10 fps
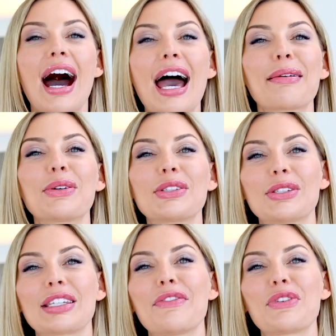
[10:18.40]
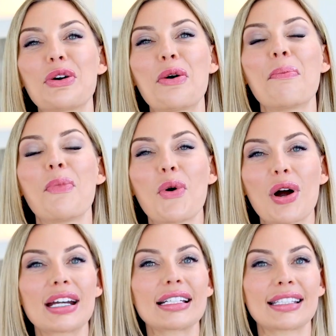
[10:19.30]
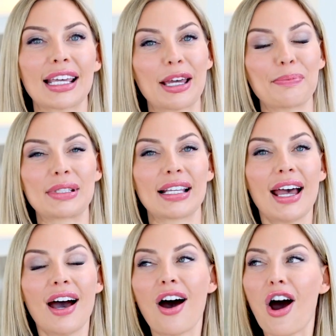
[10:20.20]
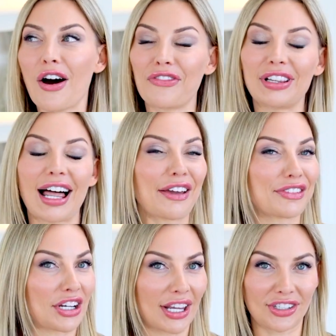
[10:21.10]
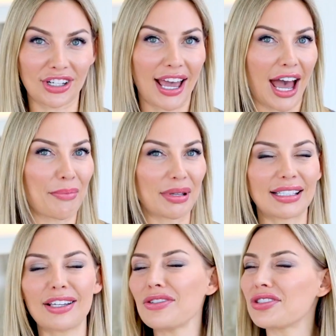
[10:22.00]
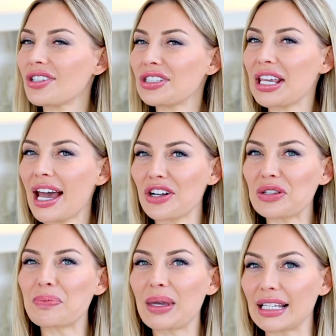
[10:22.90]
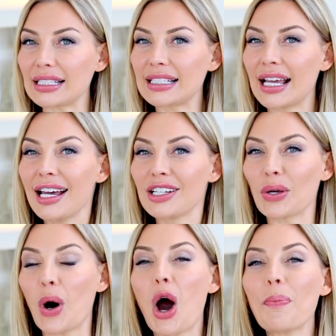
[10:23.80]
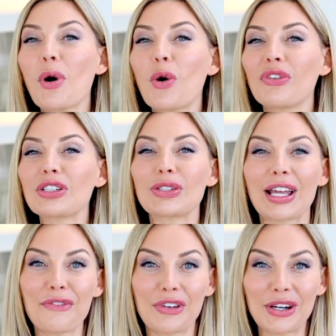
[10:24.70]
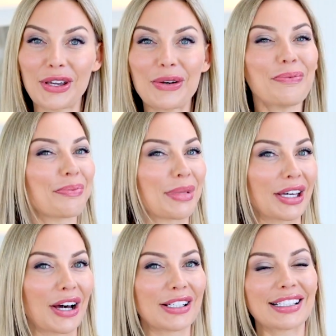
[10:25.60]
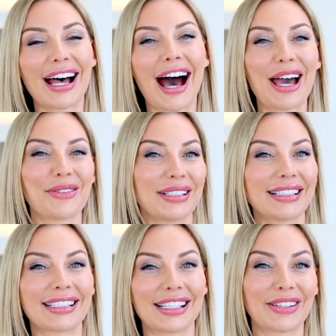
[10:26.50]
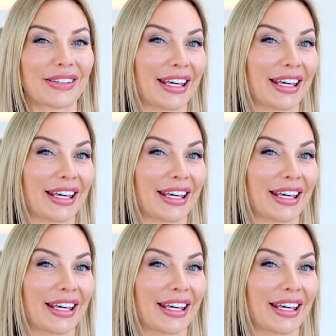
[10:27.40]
I'm going to give you more tips of life-changing habits that you just cannot miss. So hop over to that video because I will see you